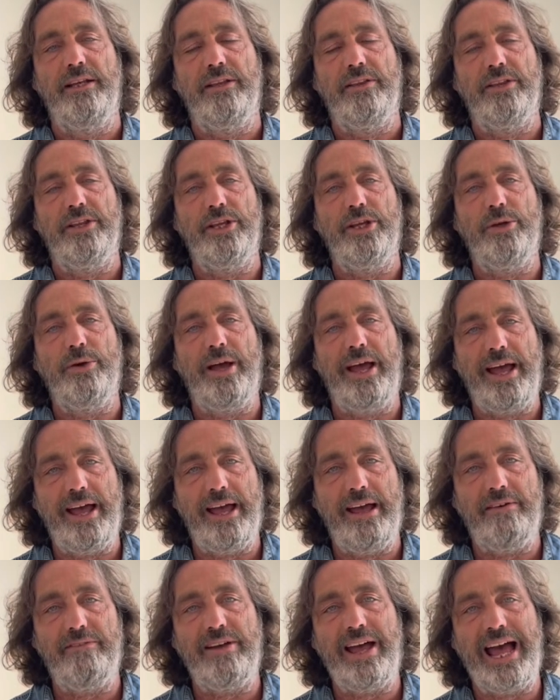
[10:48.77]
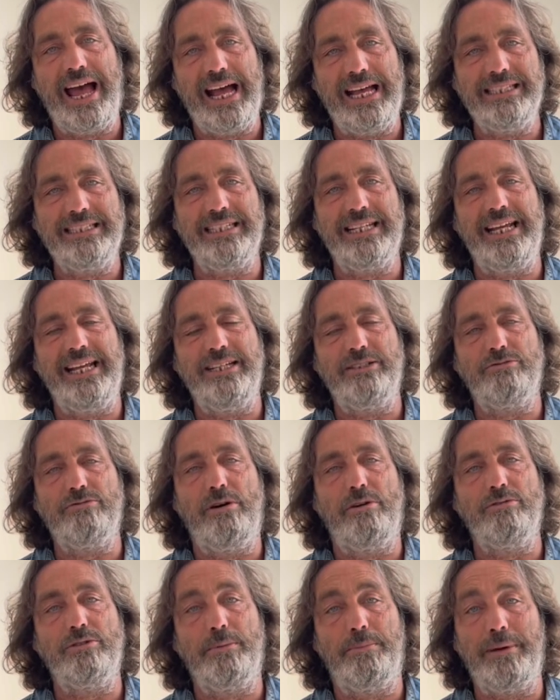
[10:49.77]
that you have has its
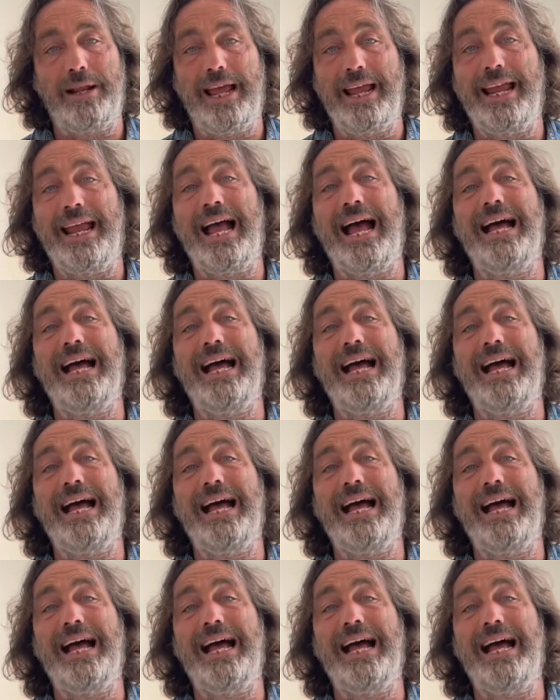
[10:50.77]
role to play